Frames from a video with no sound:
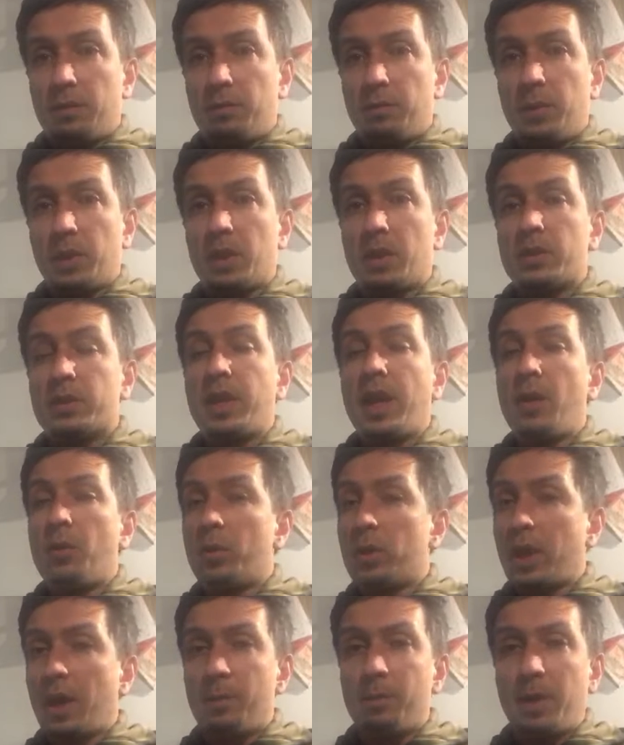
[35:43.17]
because that will
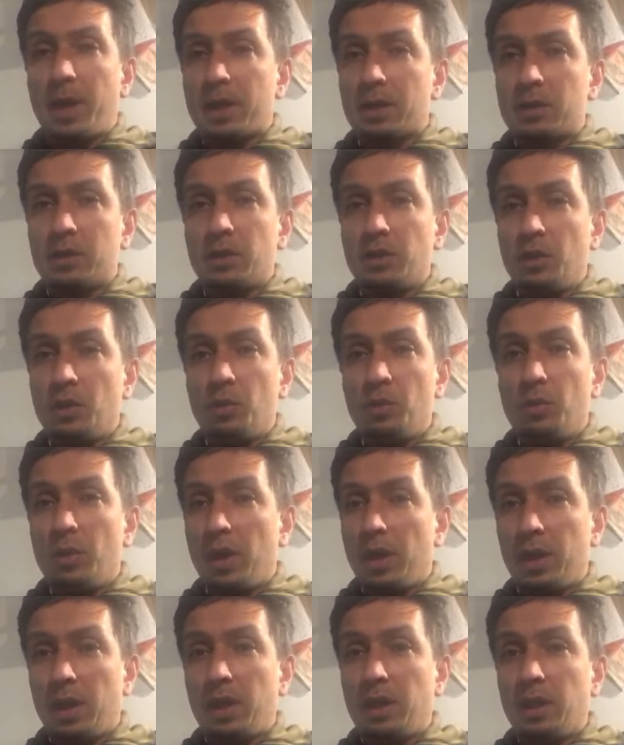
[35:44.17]
come back to you
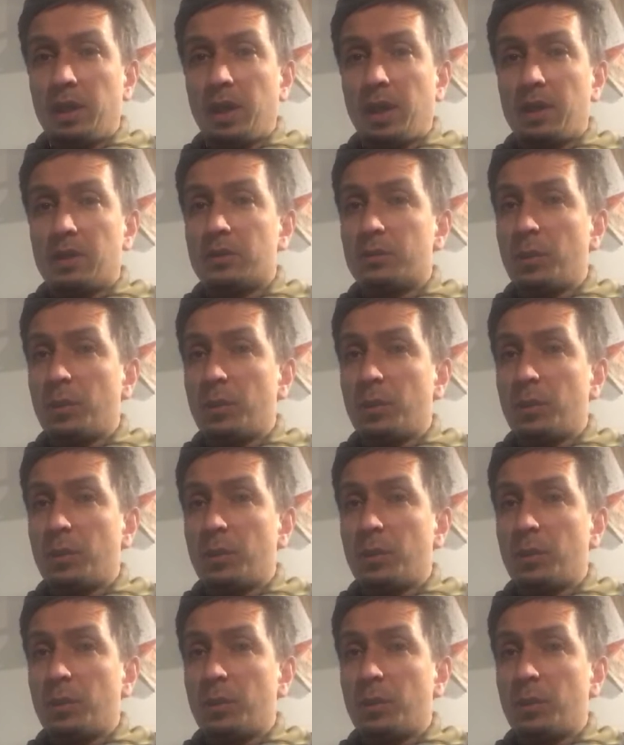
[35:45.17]
in any case,